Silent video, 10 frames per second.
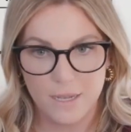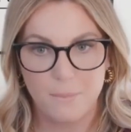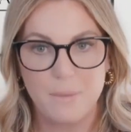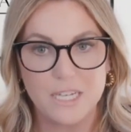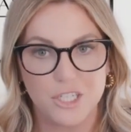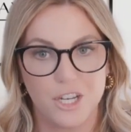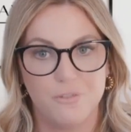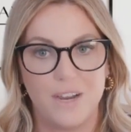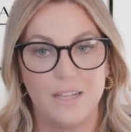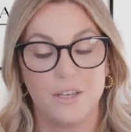make sure you
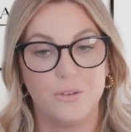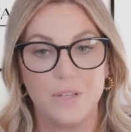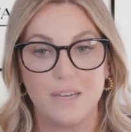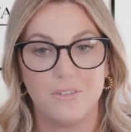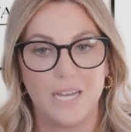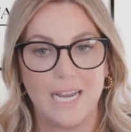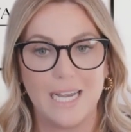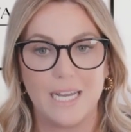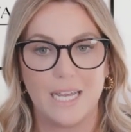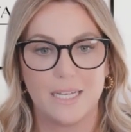file it. You only have 90
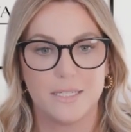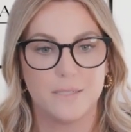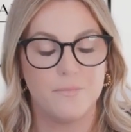days.